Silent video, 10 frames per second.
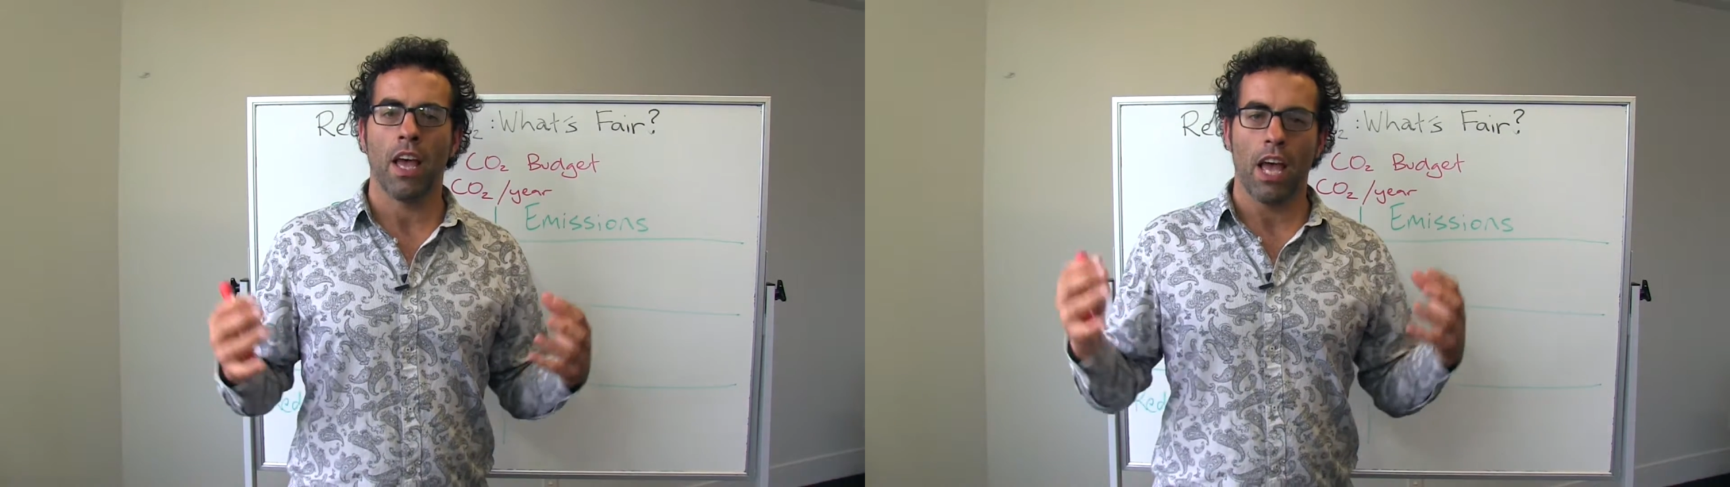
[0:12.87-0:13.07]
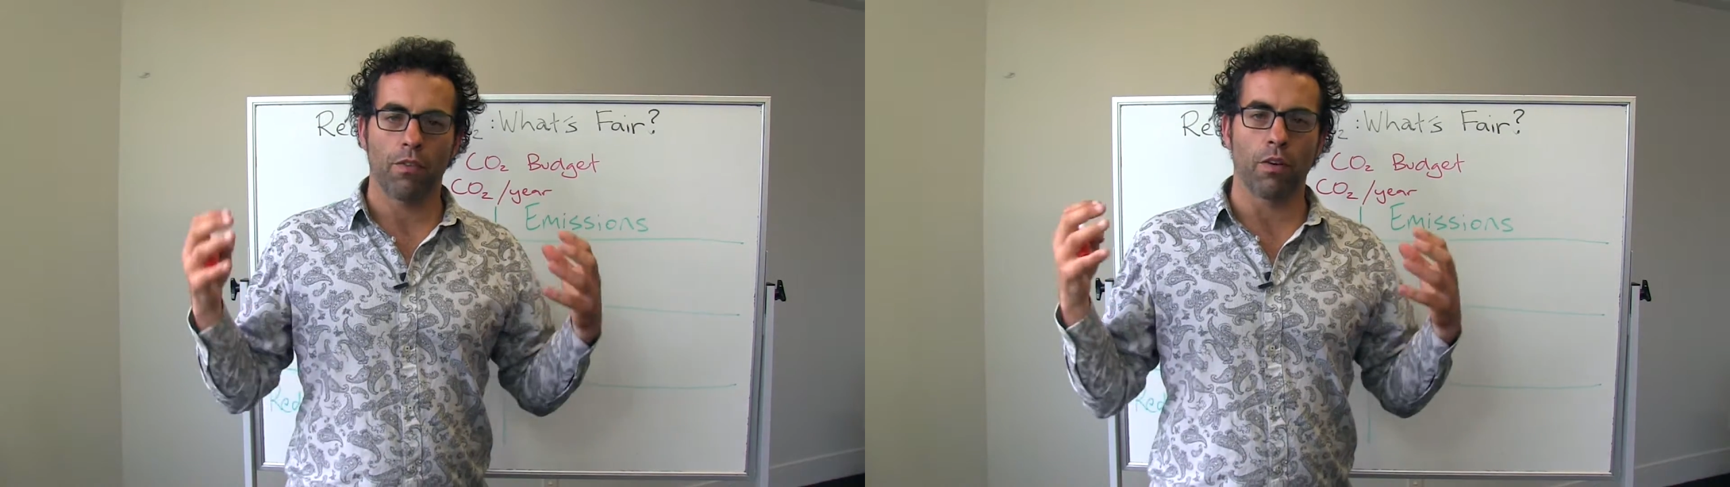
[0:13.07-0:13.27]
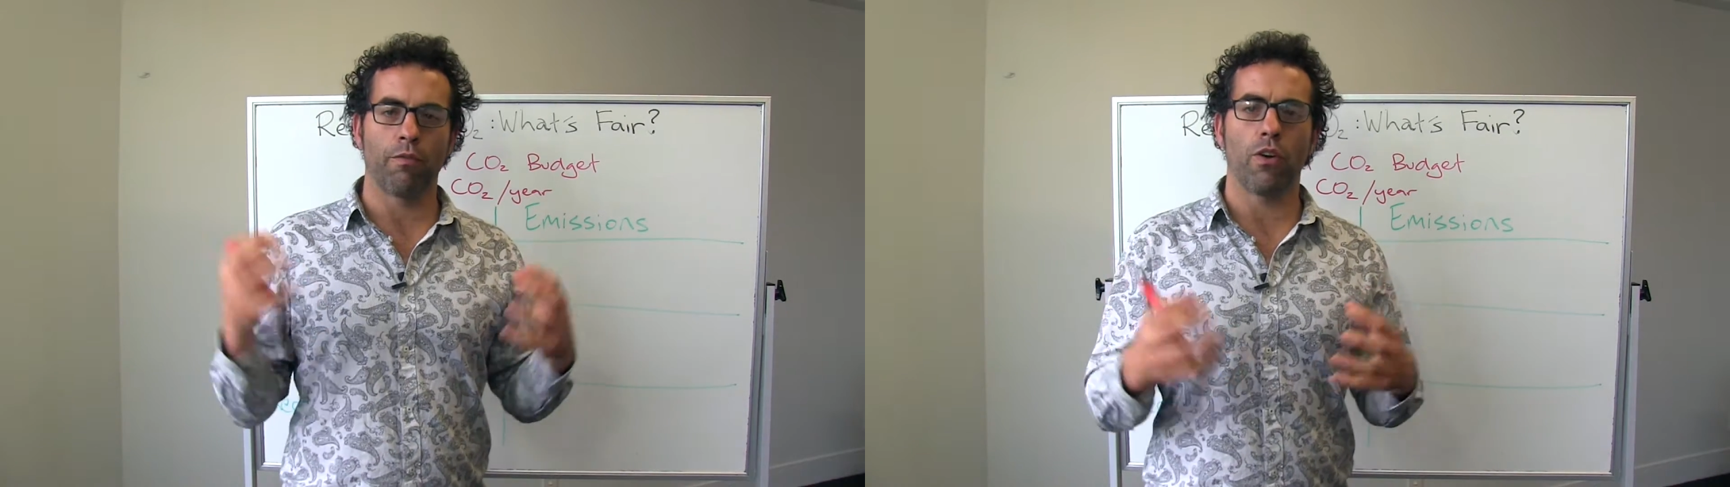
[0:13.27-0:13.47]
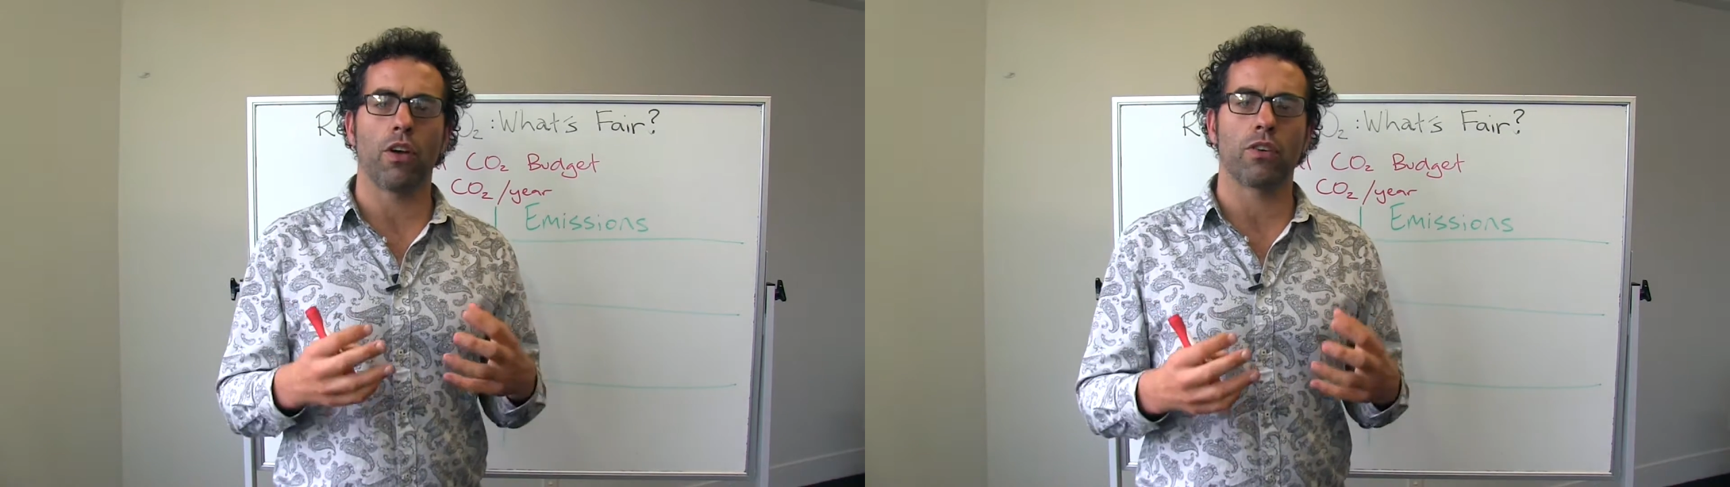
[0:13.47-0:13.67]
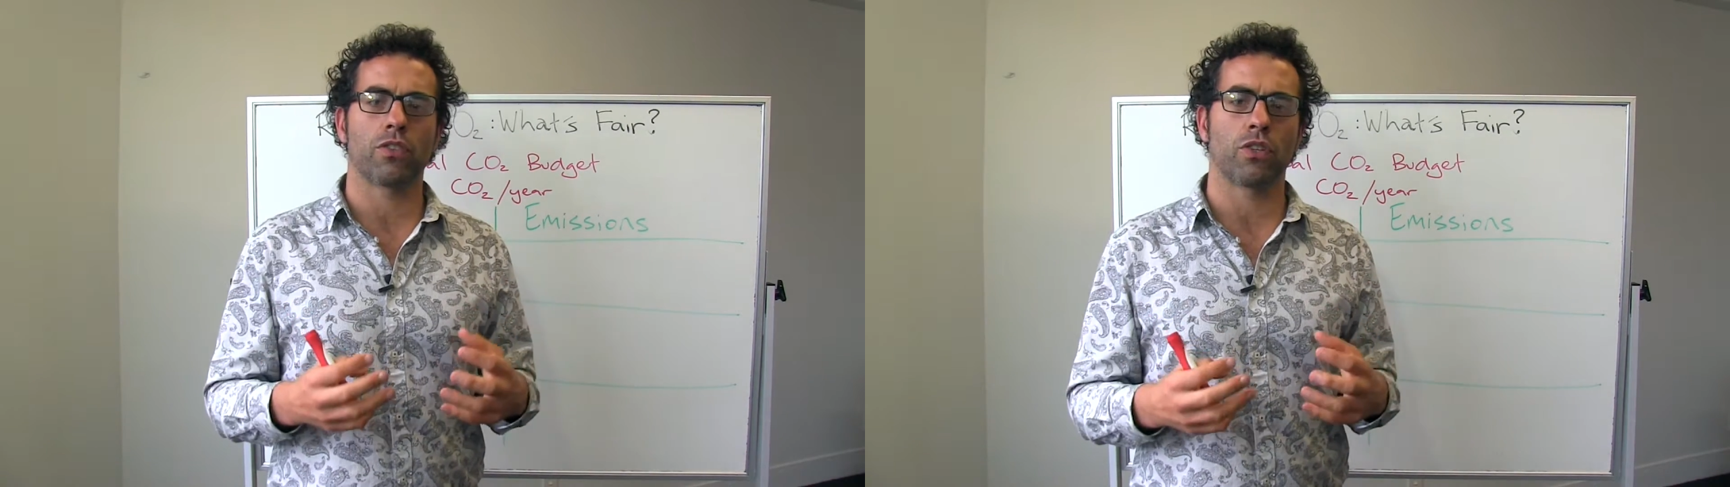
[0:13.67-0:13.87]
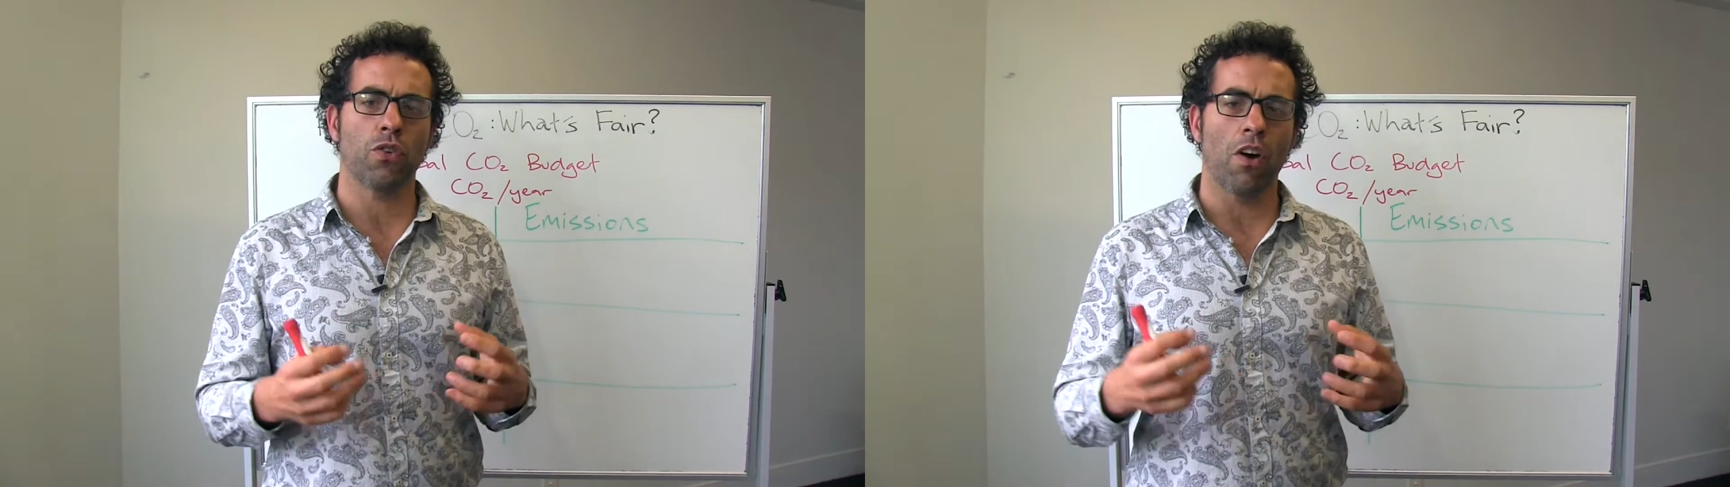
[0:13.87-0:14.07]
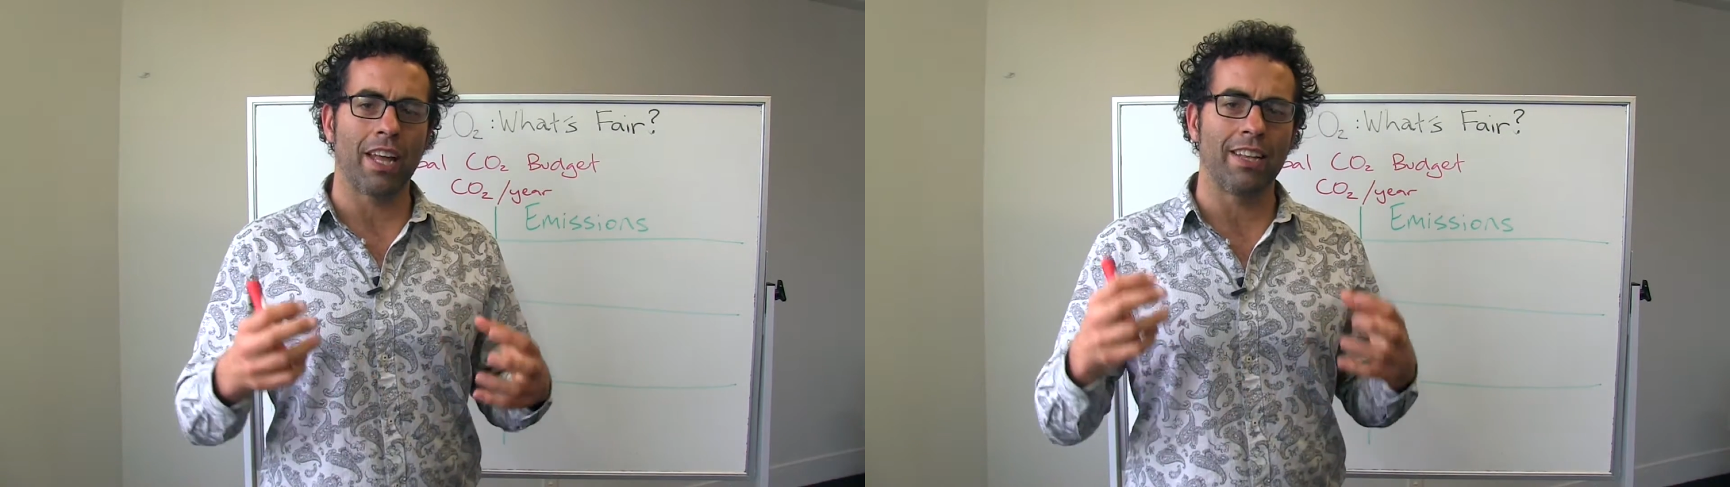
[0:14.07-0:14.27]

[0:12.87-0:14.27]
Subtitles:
have converged to try